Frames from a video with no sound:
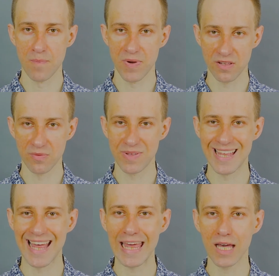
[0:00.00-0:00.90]
But it'll be
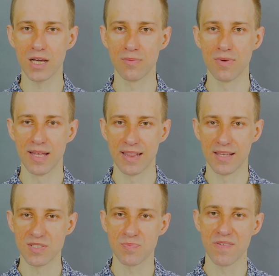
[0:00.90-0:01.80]
the income
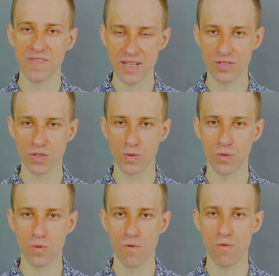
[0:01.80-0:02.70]
that's preventing
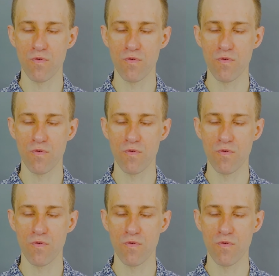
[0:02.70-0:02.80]
you